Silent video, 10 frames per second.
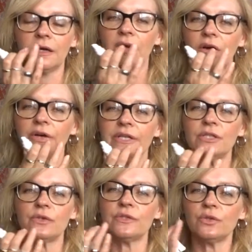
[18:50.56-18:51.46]

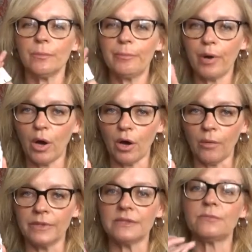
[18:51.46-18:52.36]
kind of, it's not a
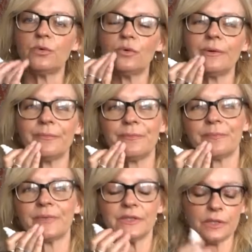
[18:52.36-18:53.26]
balm, it's
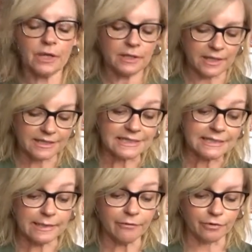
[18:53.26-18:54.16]
kind of like a
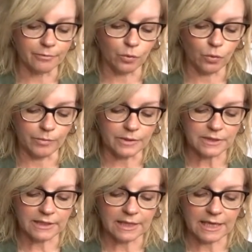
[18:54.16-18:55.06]
serum almost,
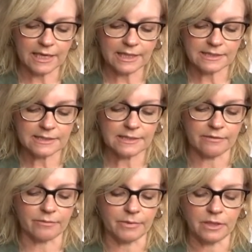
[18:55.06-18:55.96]
like a clear
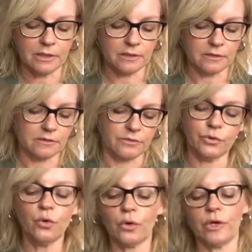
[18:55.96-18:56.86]
serum. Well,
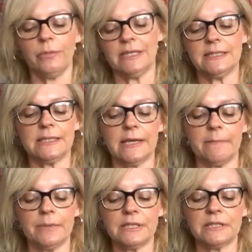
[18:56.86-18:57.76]
you're not going to be able to see
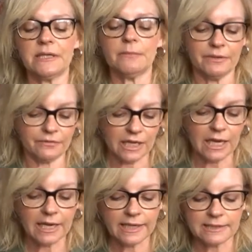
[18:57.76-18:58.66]
it, but it's like a bit of a
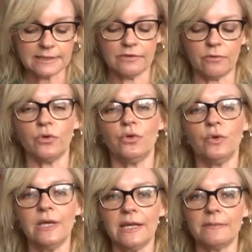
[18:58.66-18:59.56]
clear serum on your
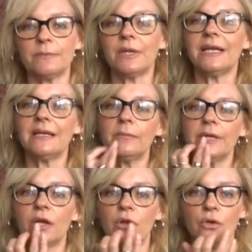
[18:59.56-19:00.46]
lips, but a little
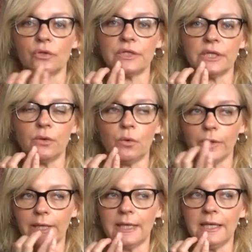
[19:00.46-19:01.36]
bit glossy,
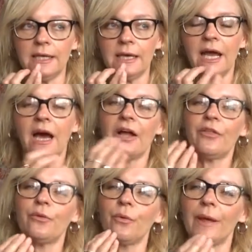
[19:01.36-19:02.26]
oily. I
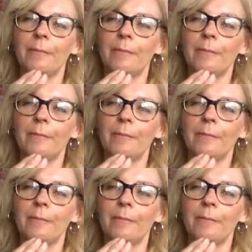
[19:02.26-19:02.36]
thought that